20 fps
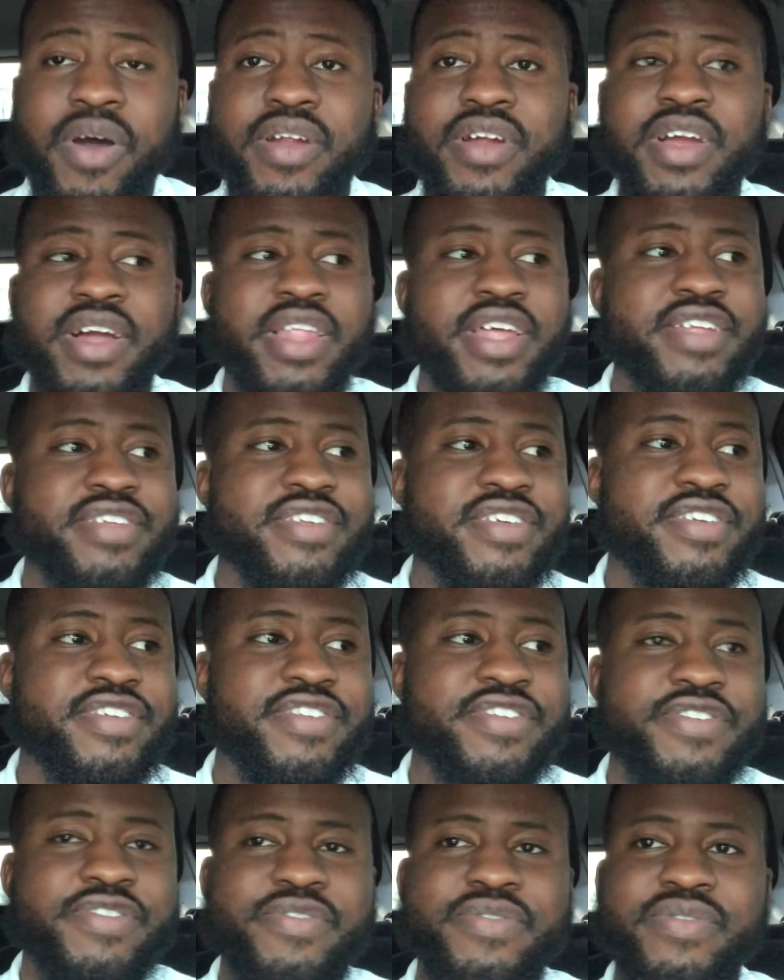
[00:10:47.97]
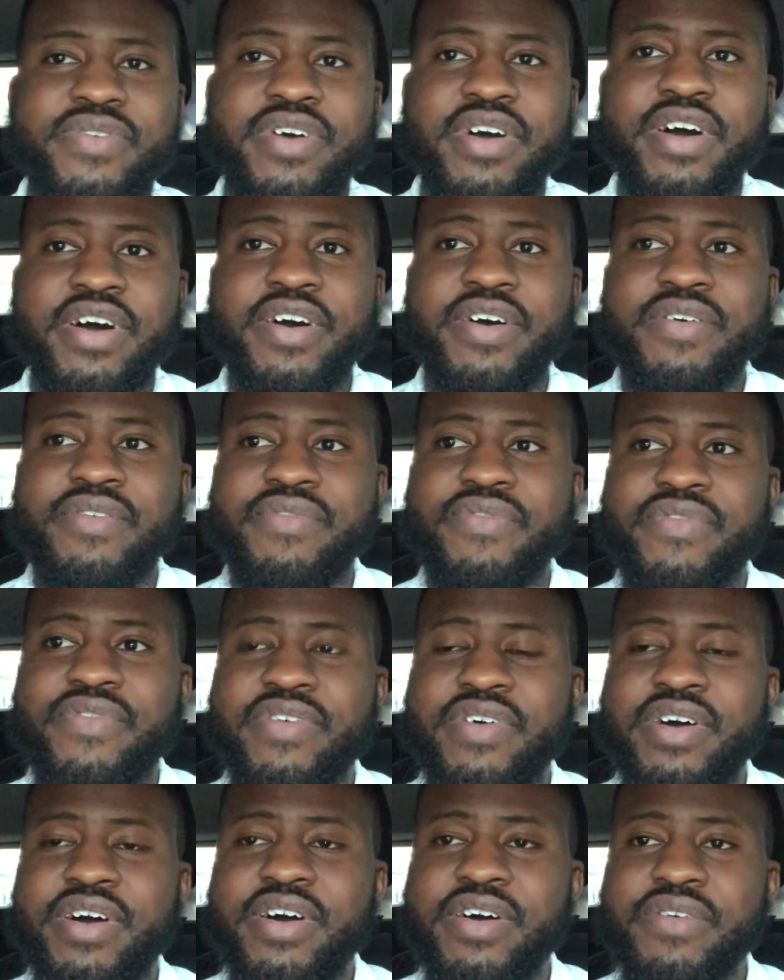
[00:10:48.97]
cleanses you of
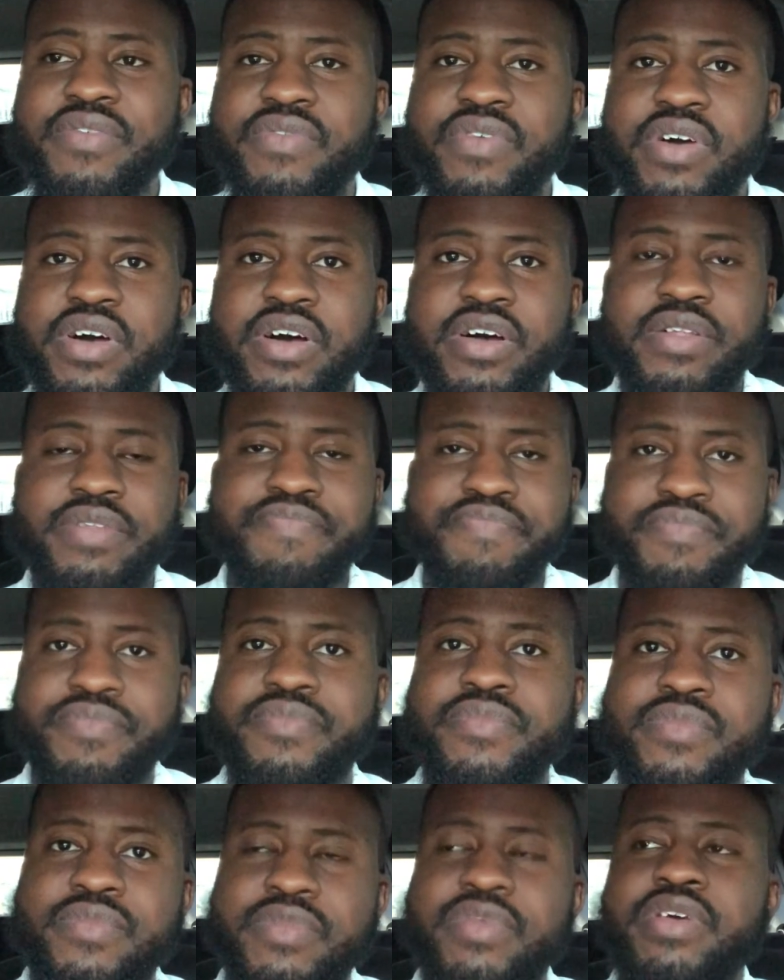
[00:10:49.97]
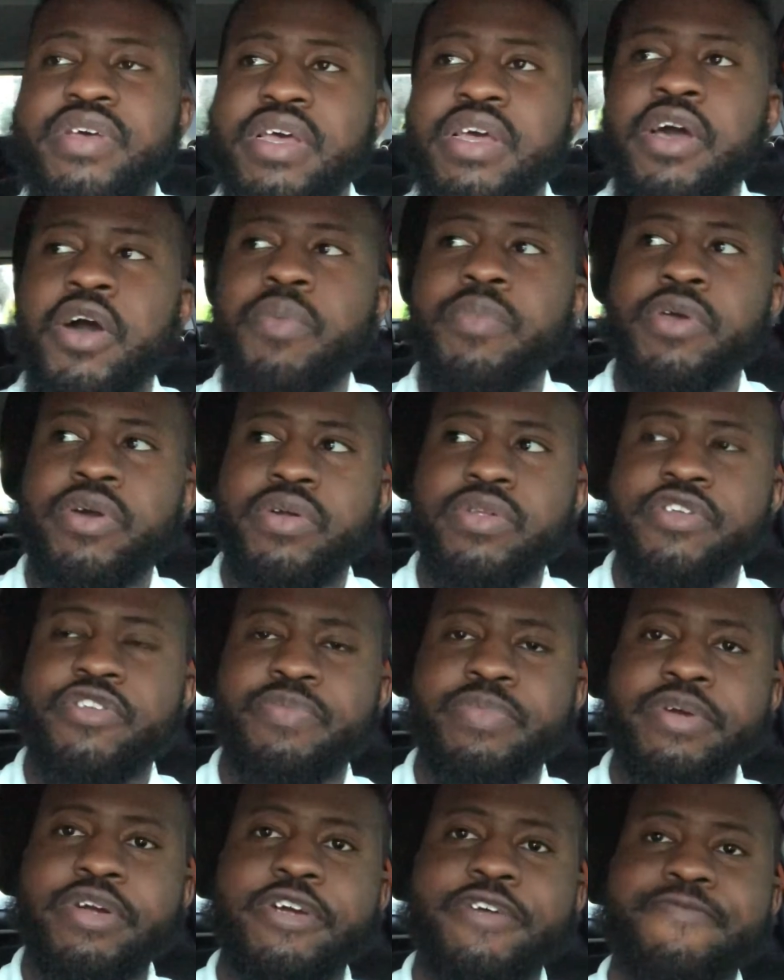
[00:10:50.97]
help me, Holy
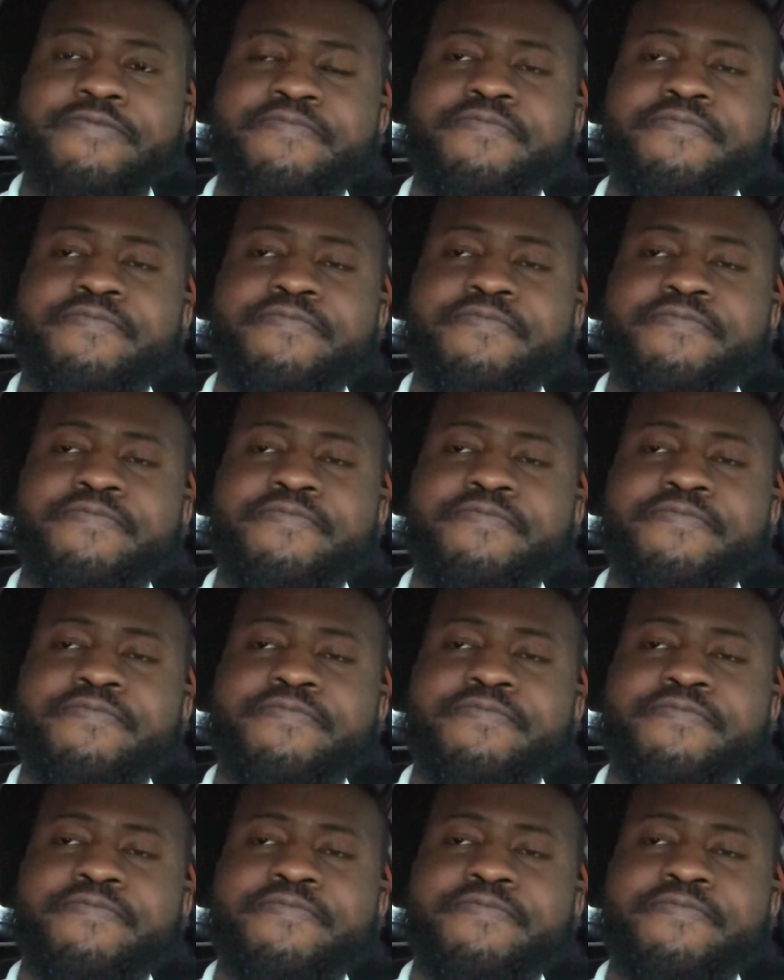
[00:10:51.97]
Spirit.